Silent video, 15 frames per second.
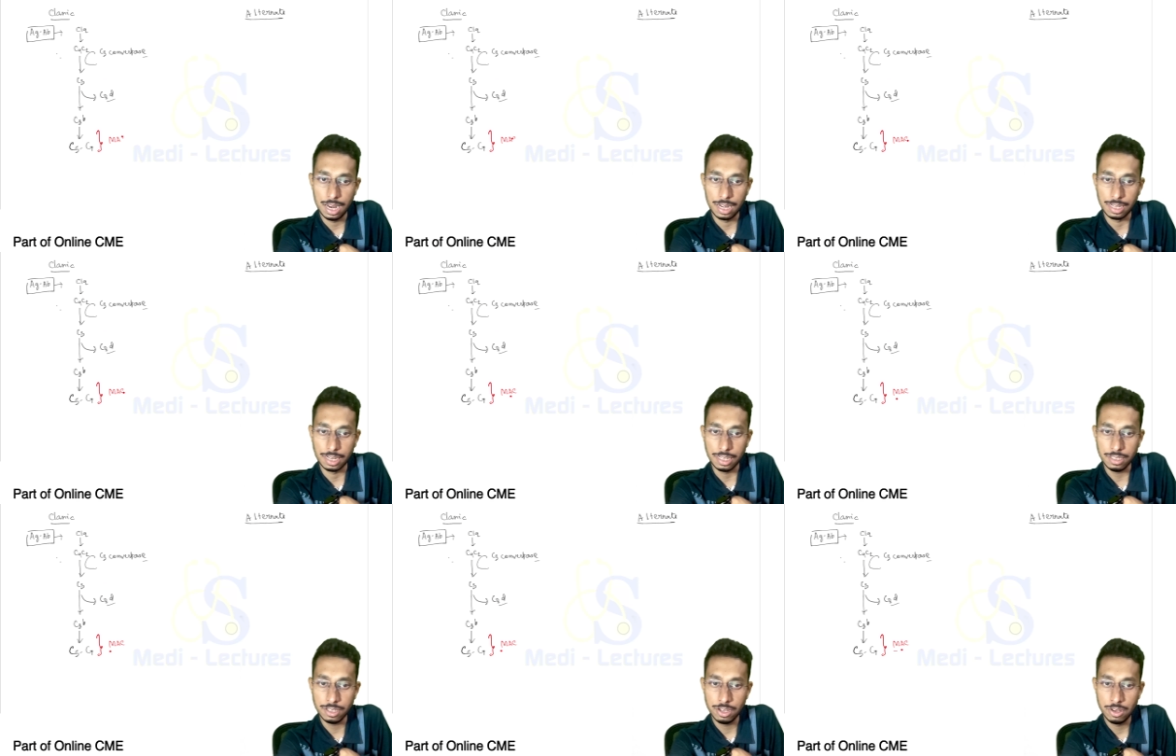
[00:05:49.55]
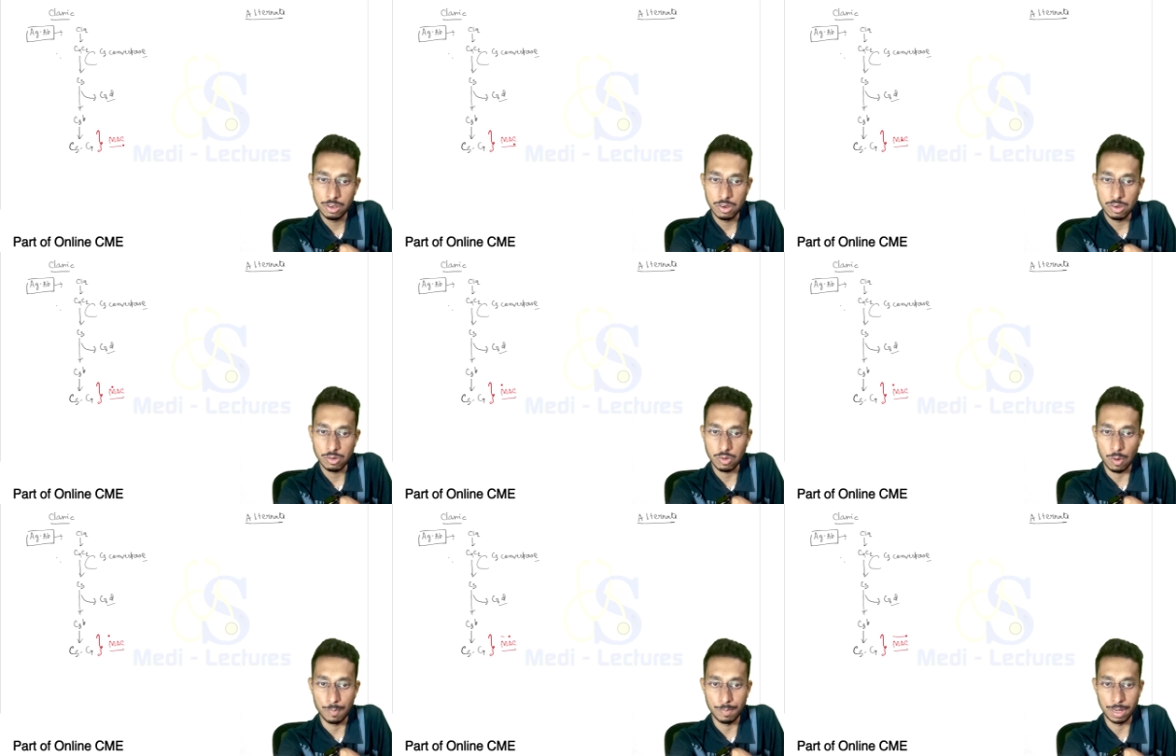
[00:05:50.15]
attack
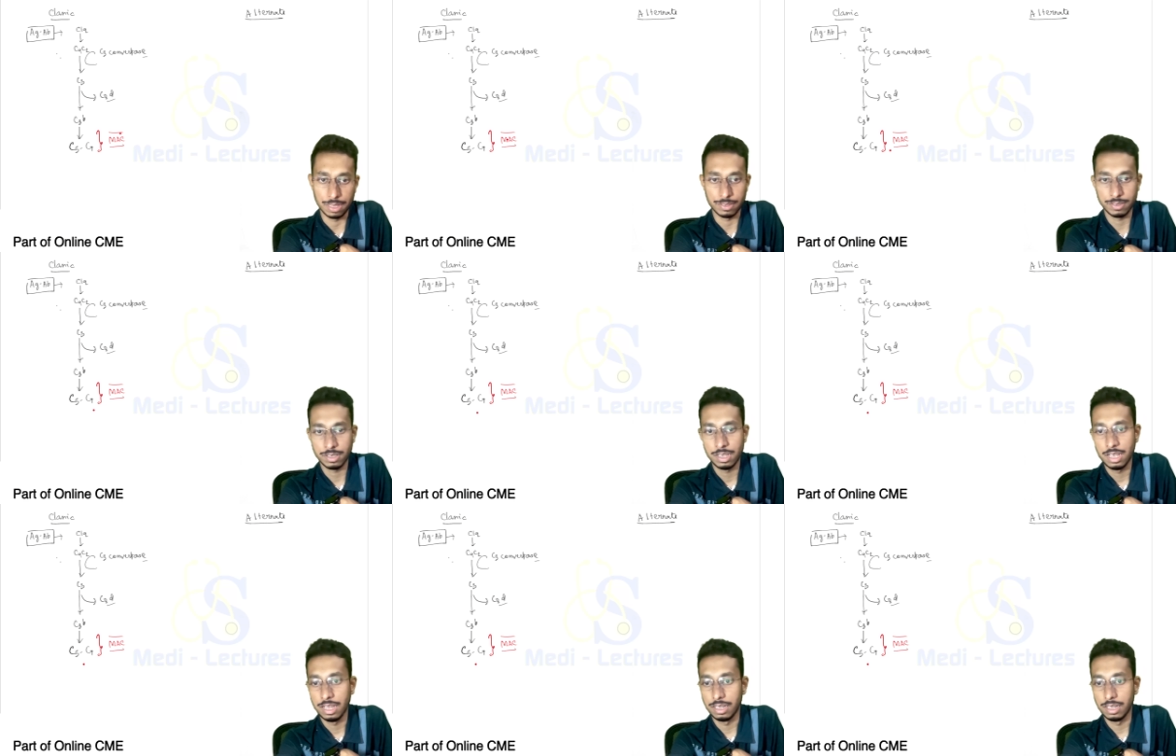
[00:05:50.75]
complex